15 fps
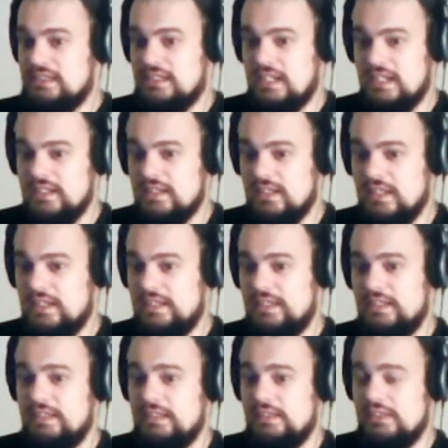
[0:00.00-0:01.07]
It's kind of
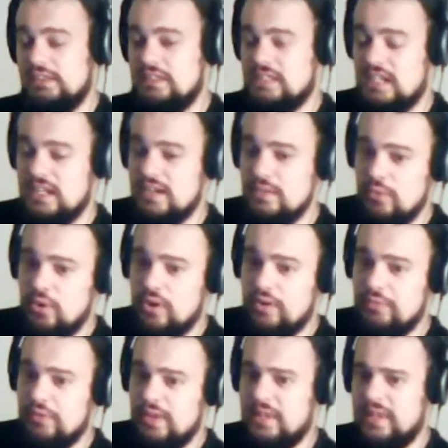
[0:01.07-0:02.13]

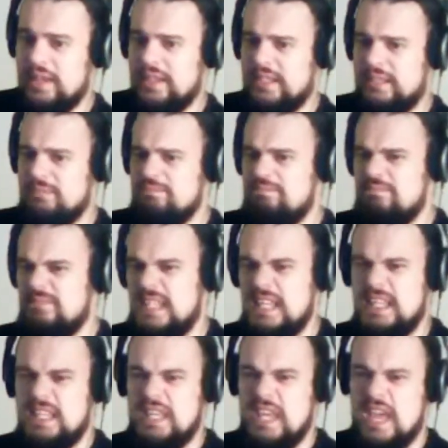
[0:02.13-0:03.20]
more of a like
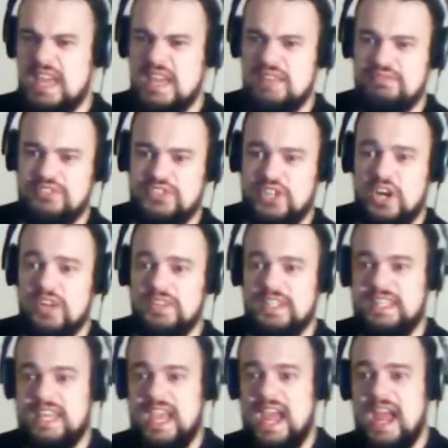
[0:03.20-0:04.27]
Nick Cave, Johnny
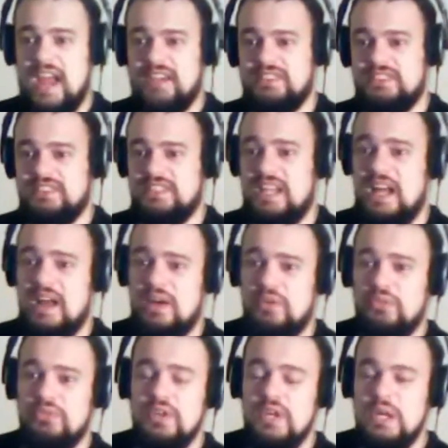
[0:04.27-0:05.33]
Cash
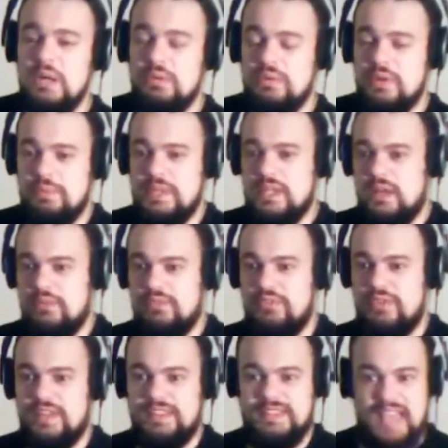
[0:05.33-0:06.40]
sound with a bit of
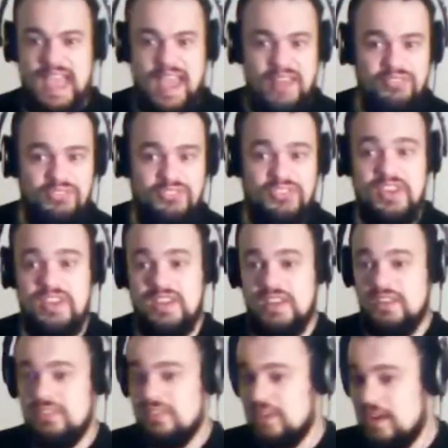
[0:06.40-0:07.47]
like
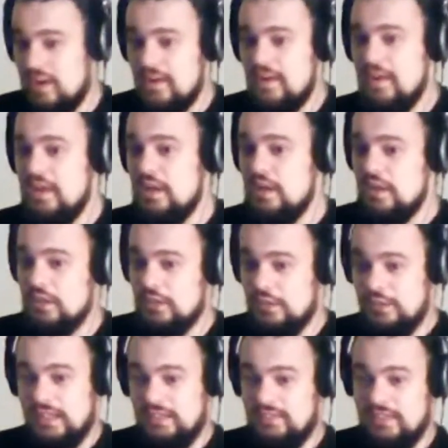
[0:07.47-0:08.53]
dancing in there.
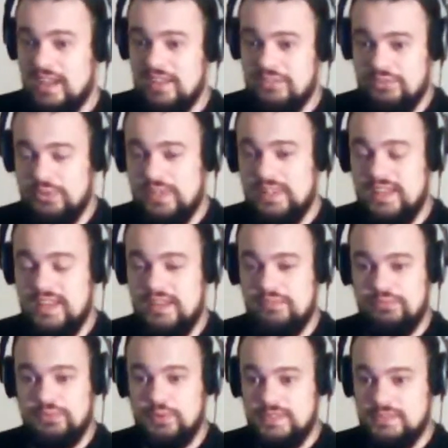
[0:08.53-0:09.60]
That has really
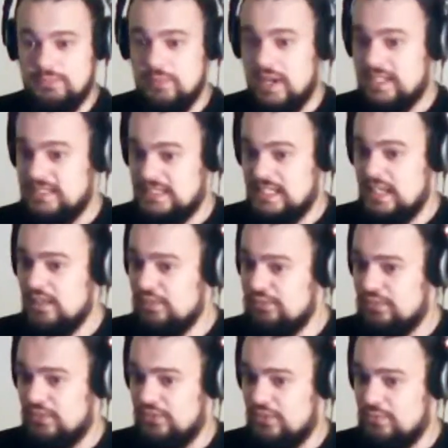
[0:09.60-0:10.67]
influenced
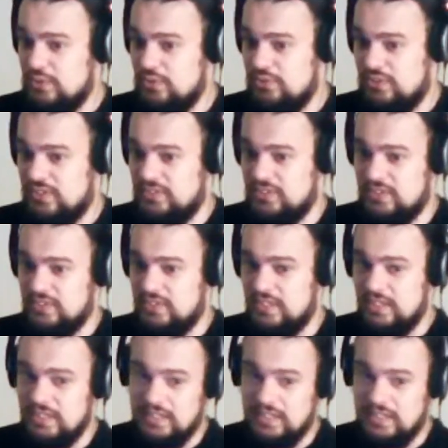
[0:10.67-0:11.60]
myself as a musician.